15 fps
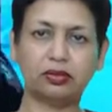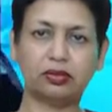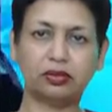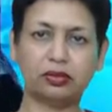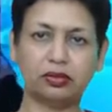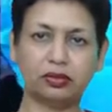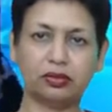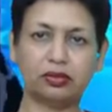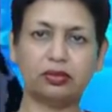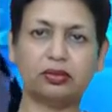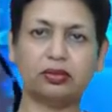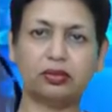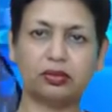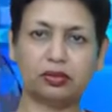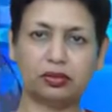
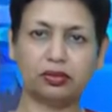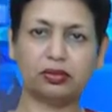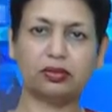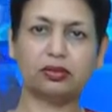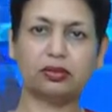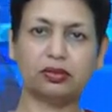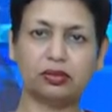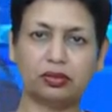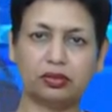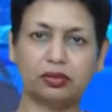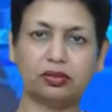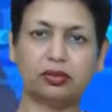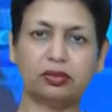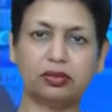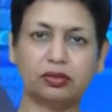
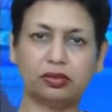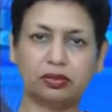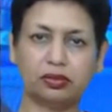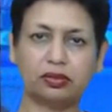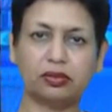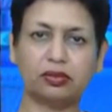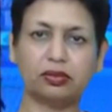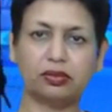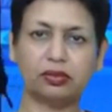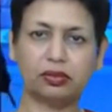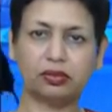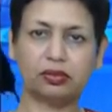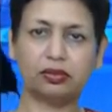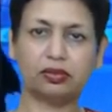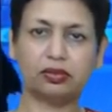
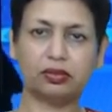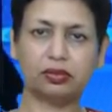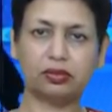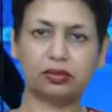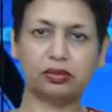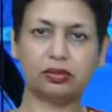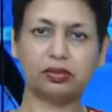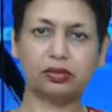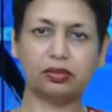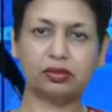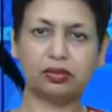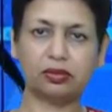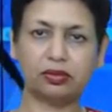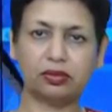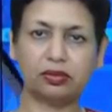
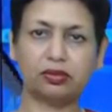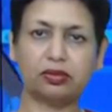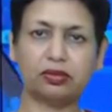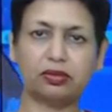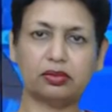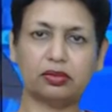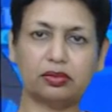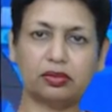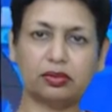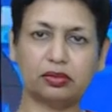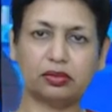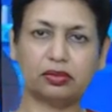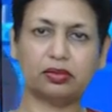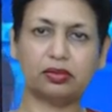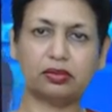
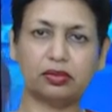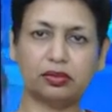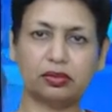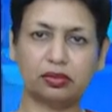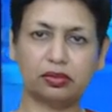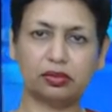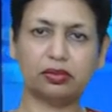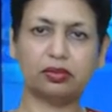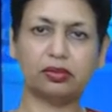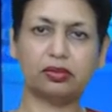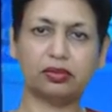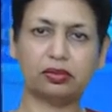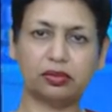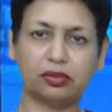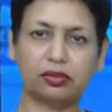
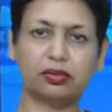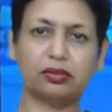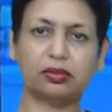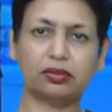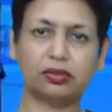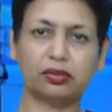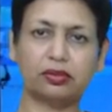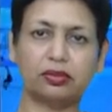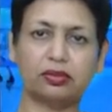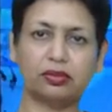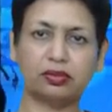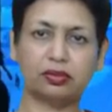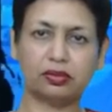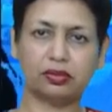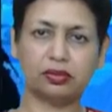
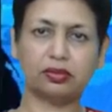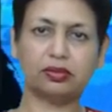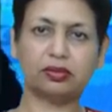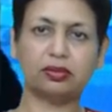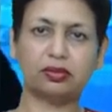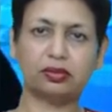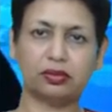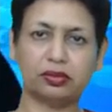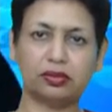The person shown says nothing.